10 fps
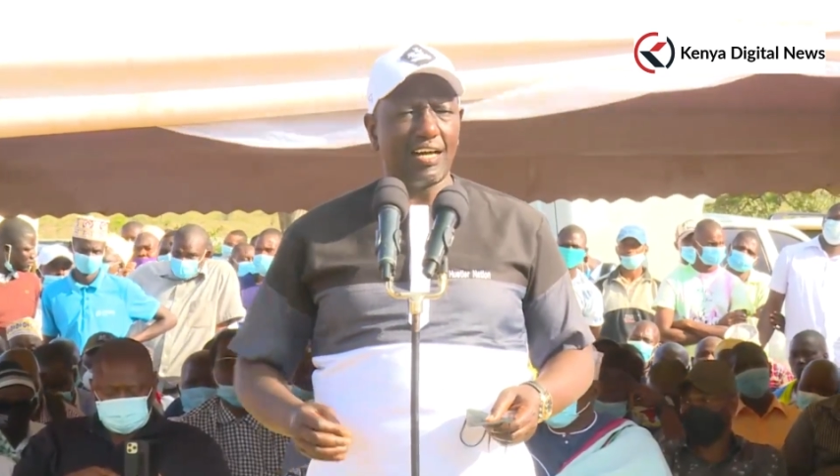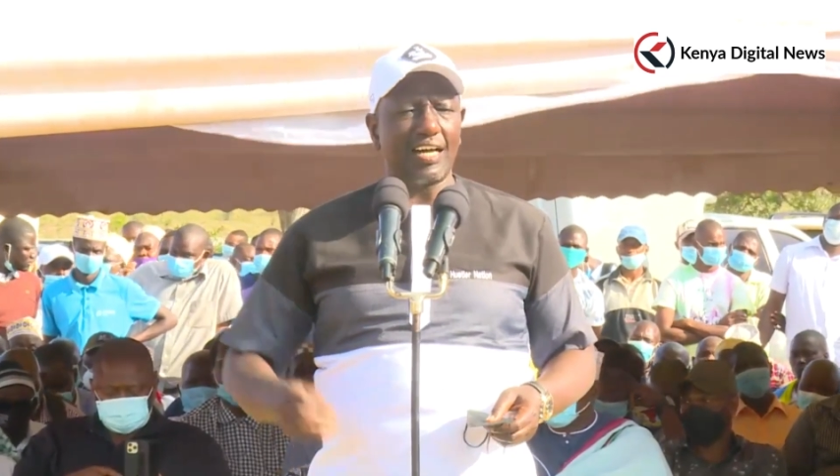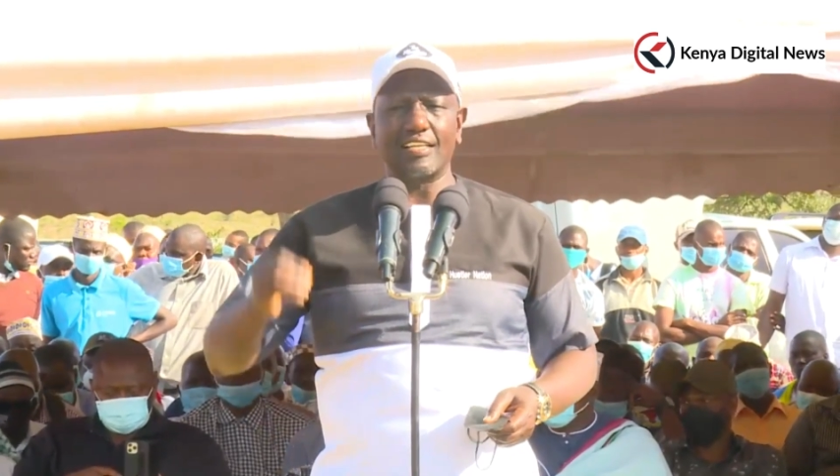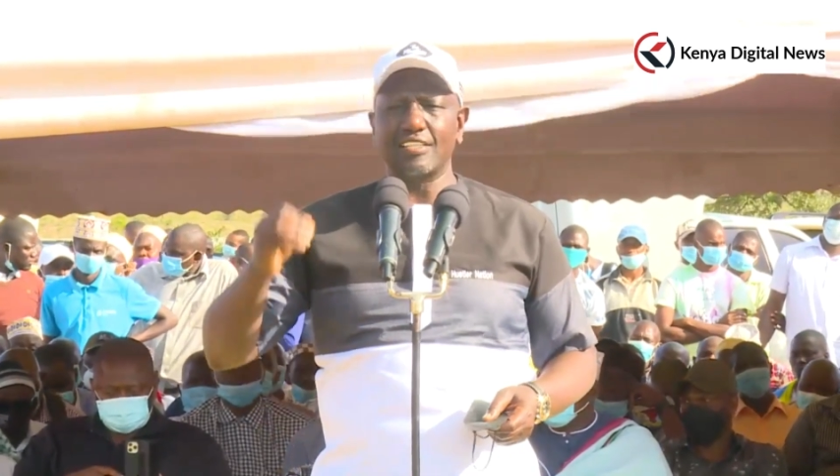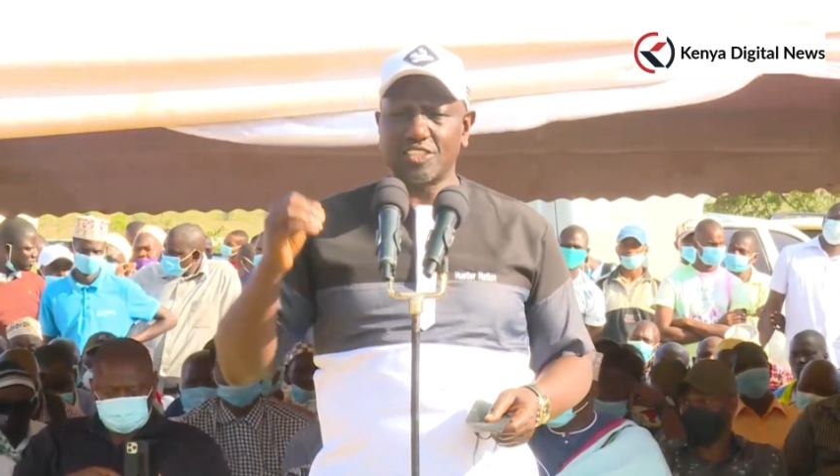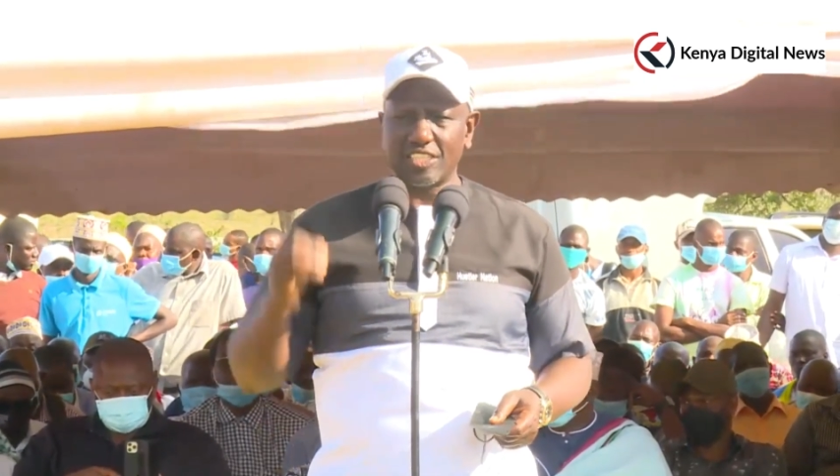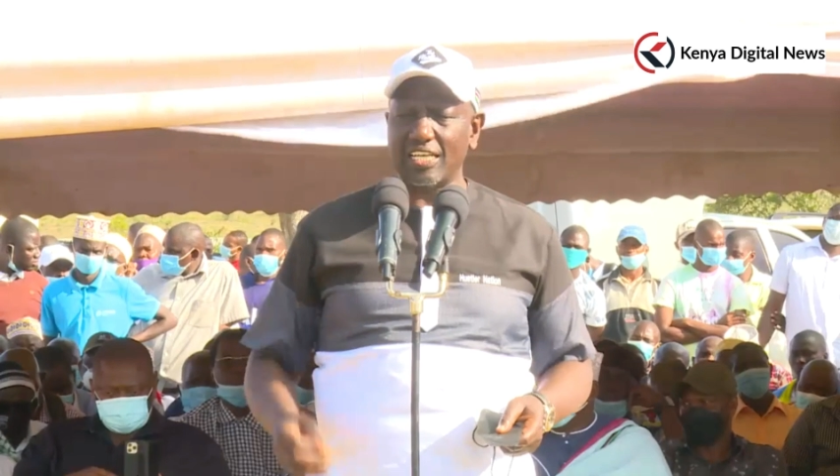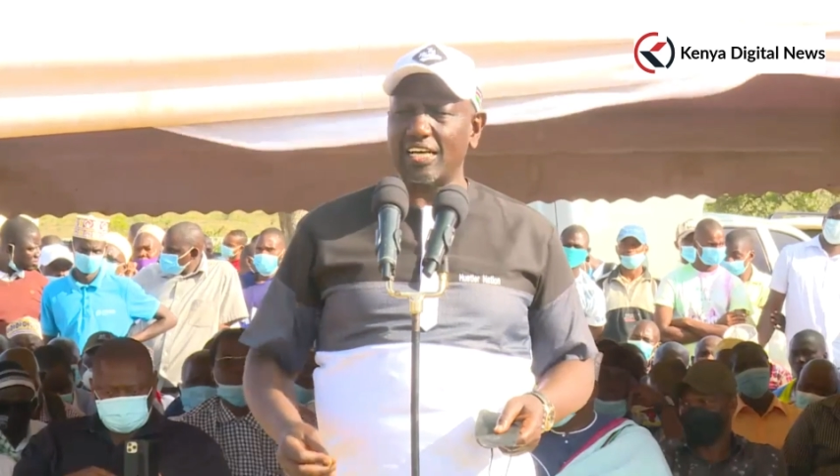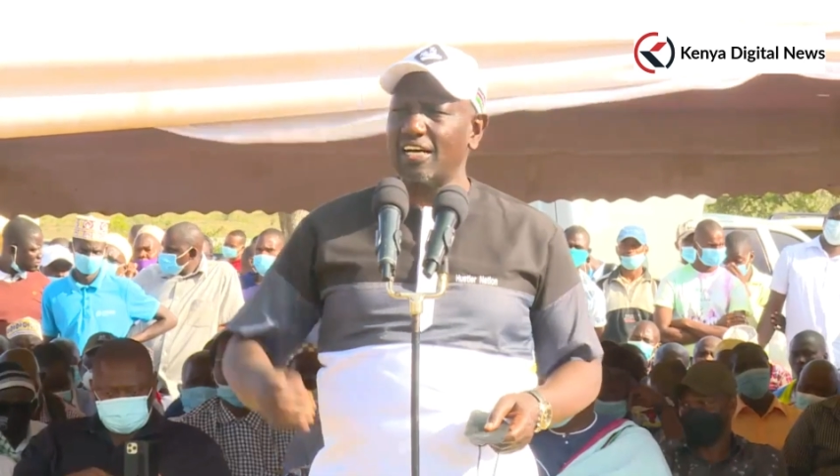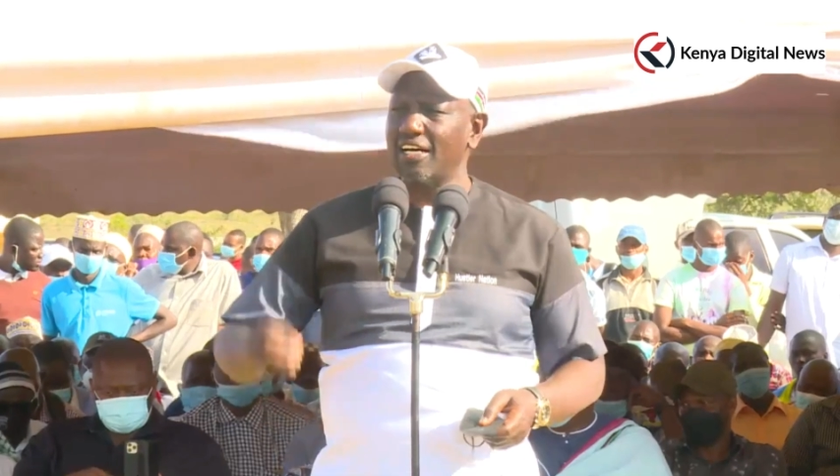and
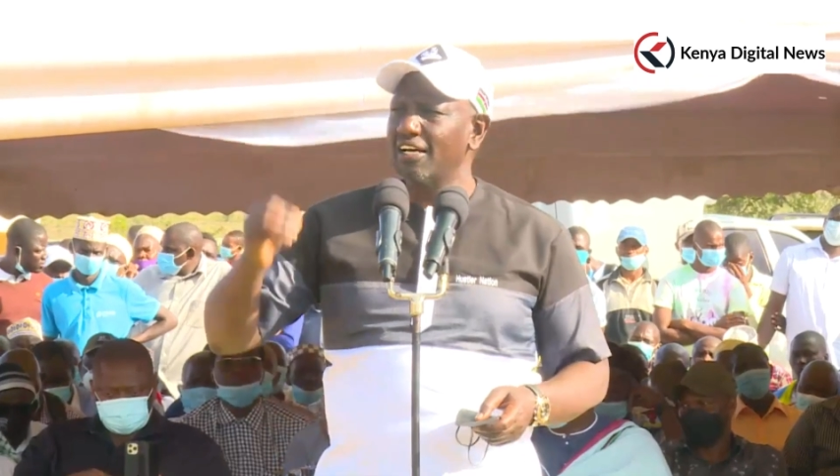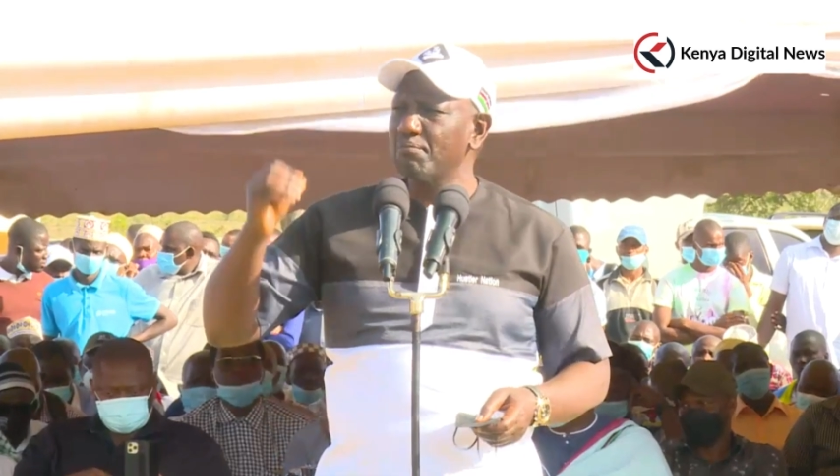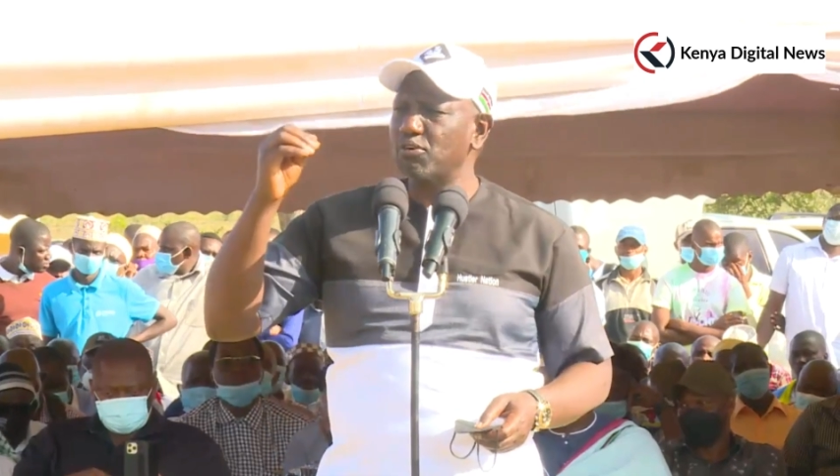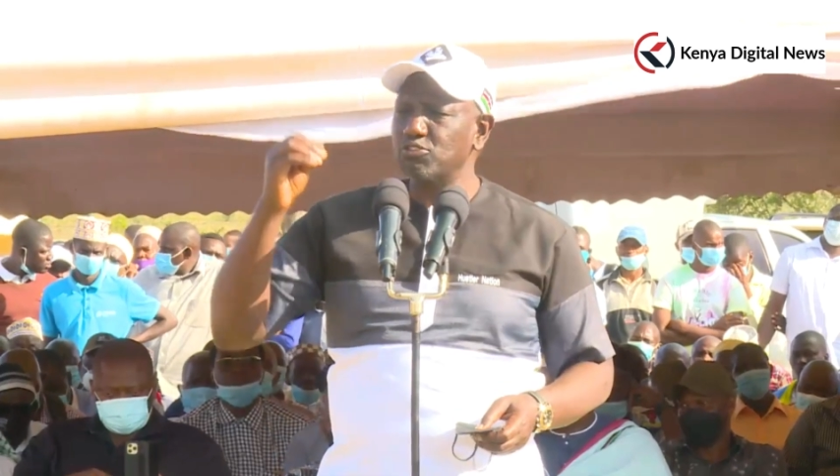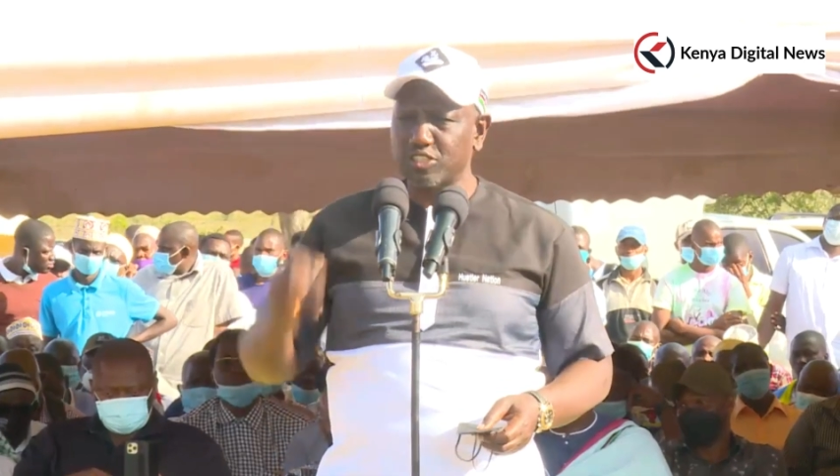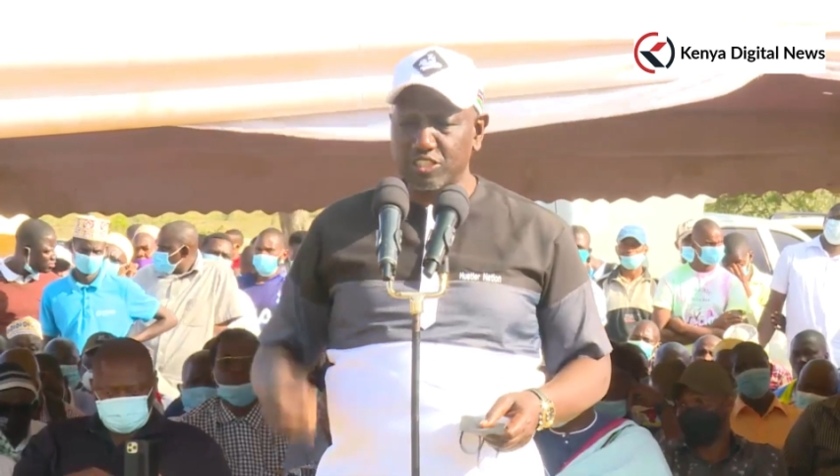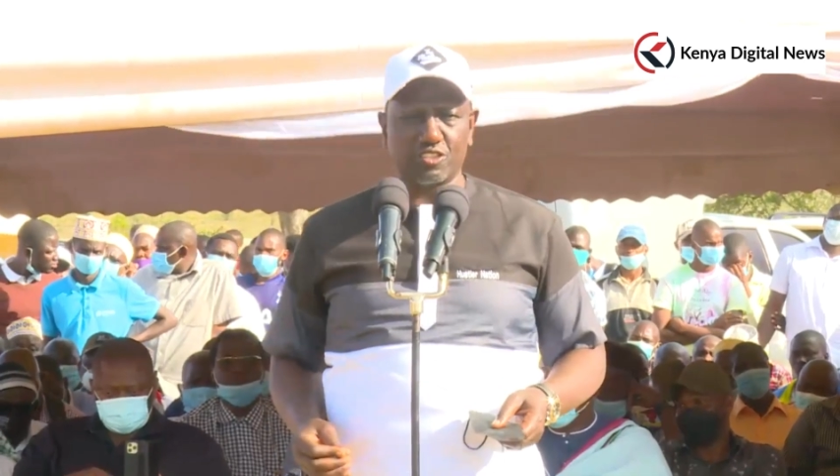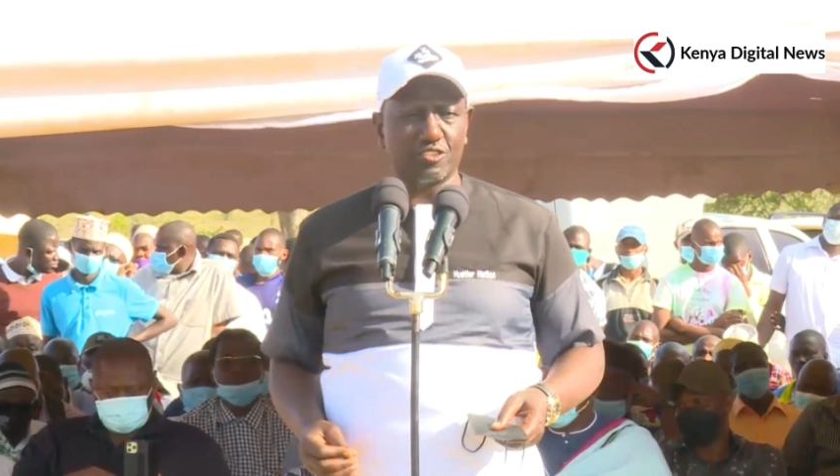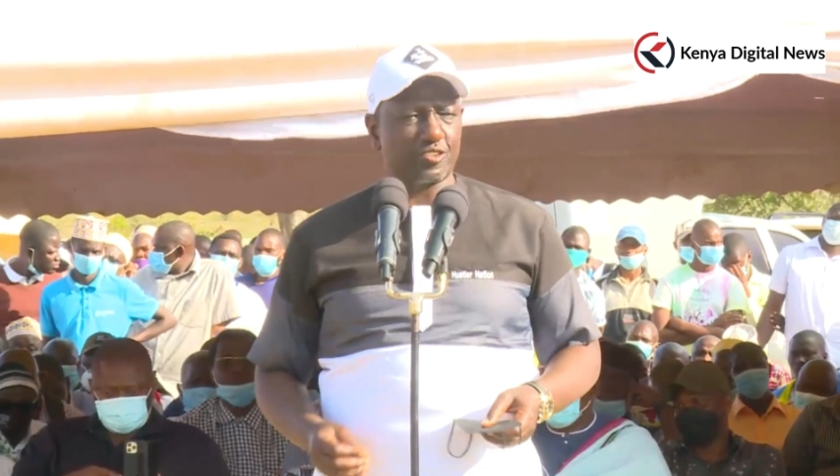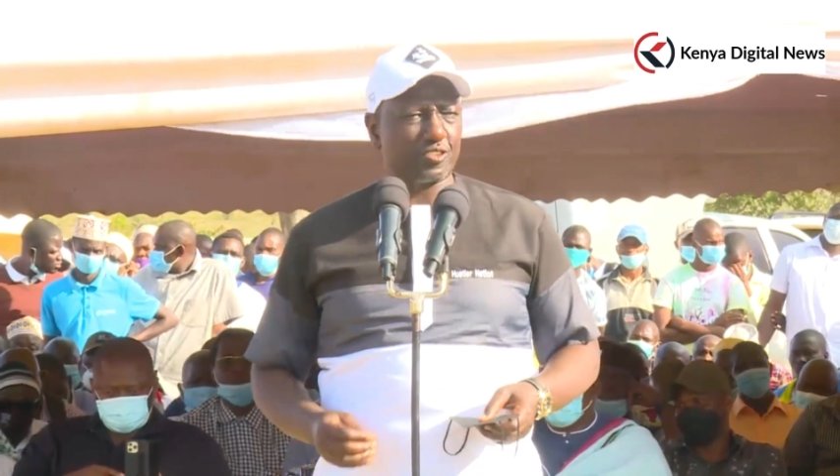share
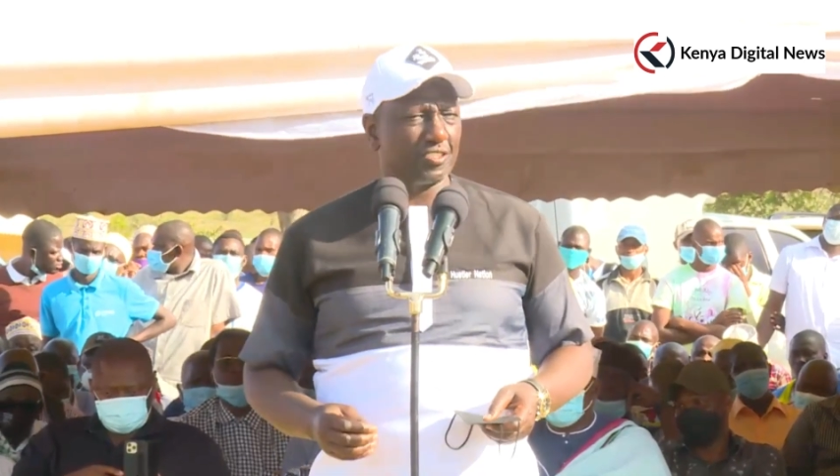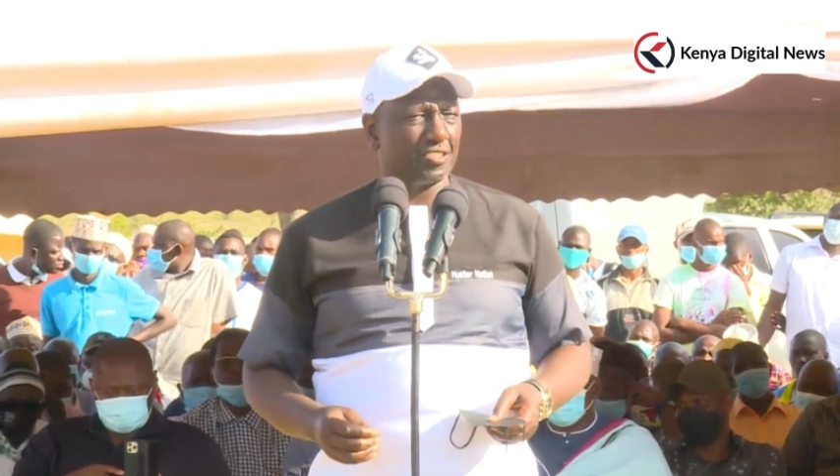positions.